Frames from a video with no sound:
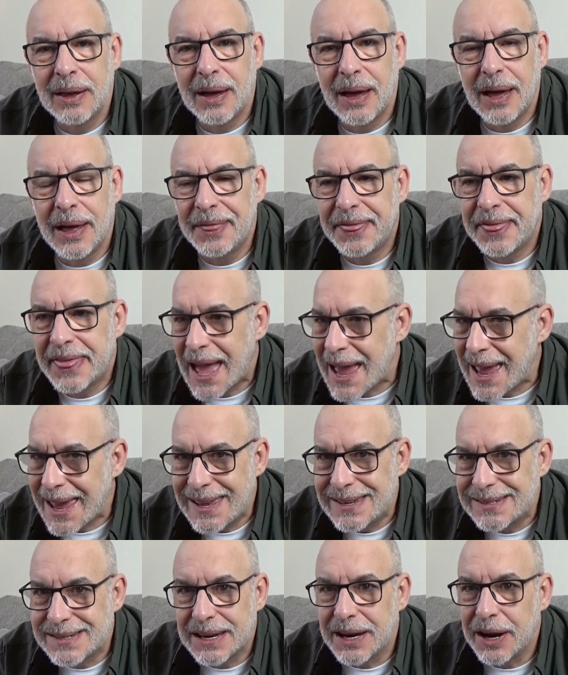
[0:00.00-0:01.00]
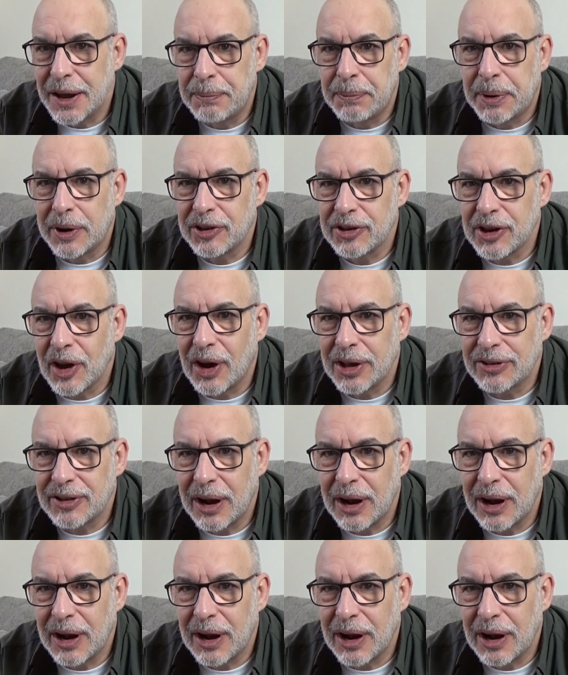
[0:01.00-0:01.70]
and that isn't a precise